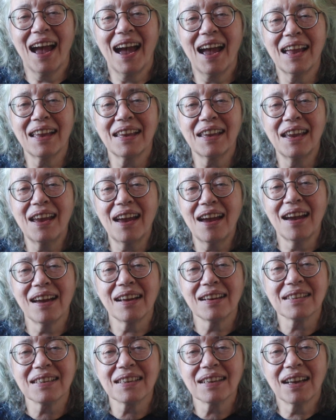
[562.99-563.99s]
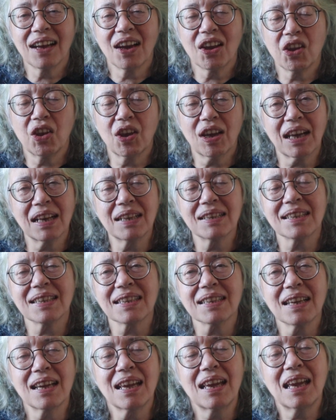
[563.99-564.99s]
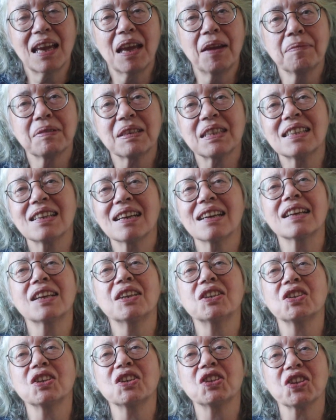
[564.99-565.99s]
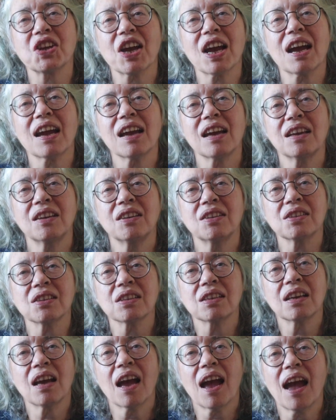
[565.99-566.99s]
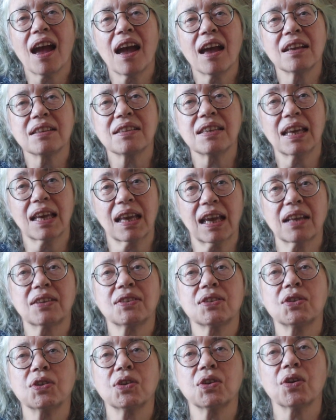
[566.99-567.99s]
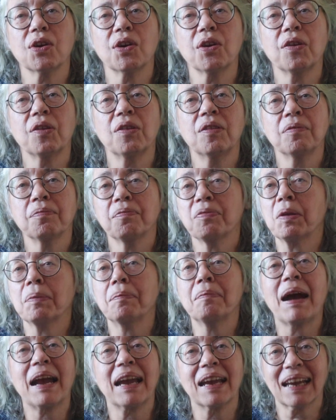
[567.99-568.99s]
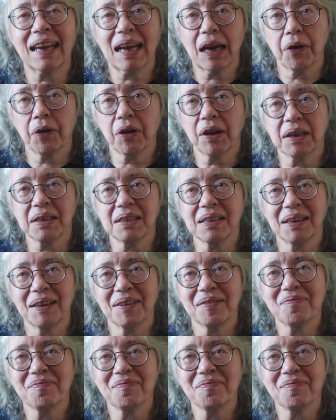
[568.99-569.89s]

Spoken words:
And yet you can see him starting to change as he gets to know the main character.